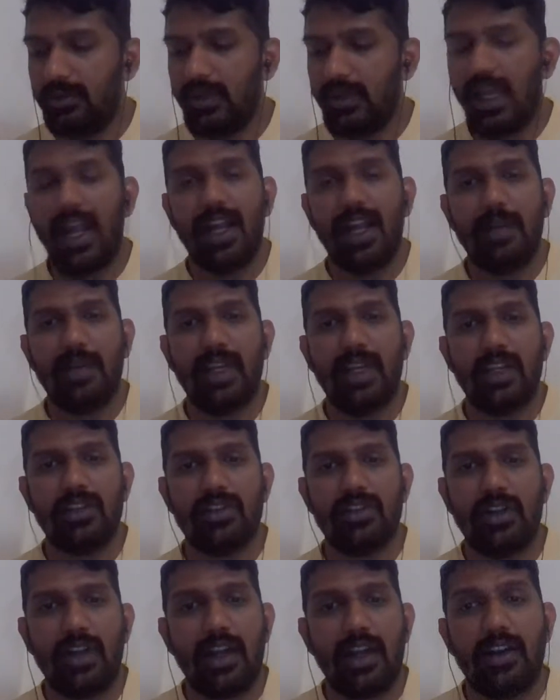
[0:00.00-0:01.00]
ad
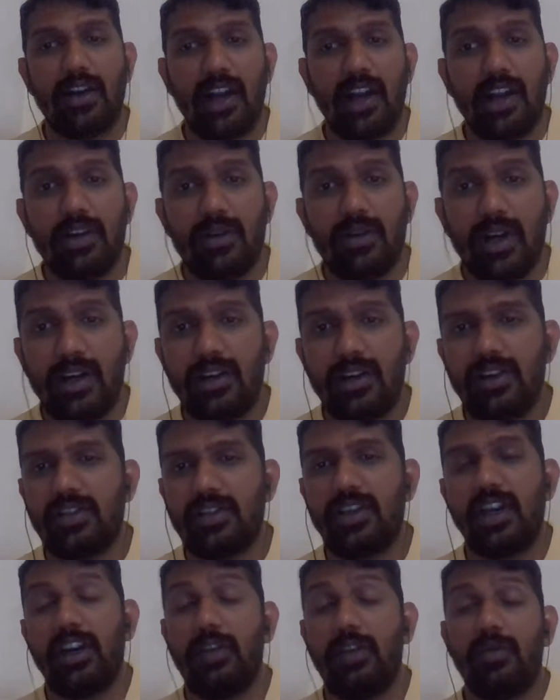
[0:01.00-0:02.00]
manager, and try to
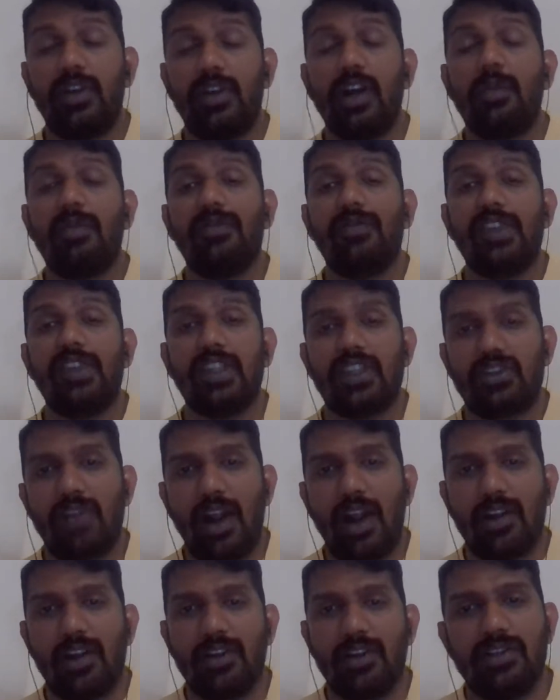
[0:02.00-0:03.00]
understand and come up with the
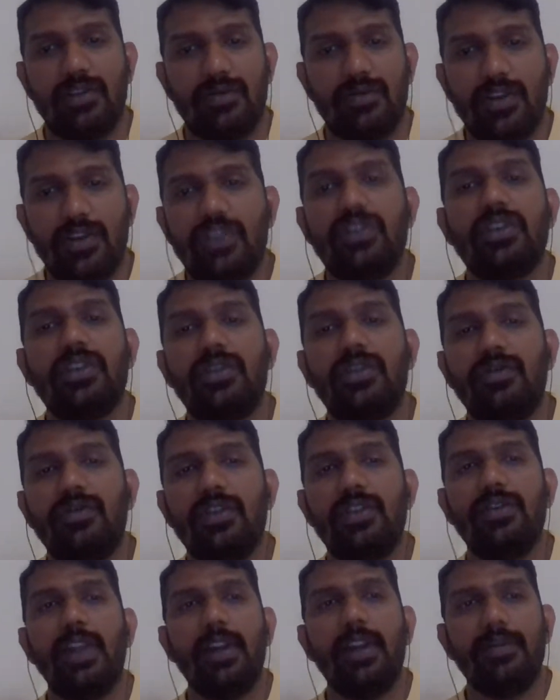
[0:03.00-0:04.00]
strategy which
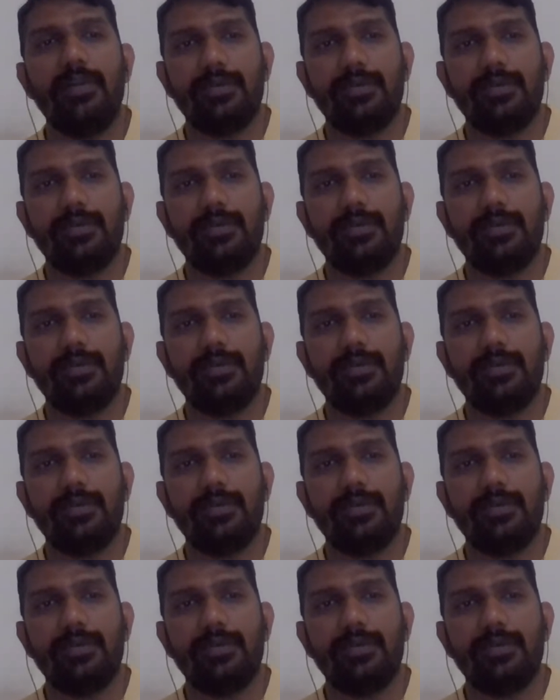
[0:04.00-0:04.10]
will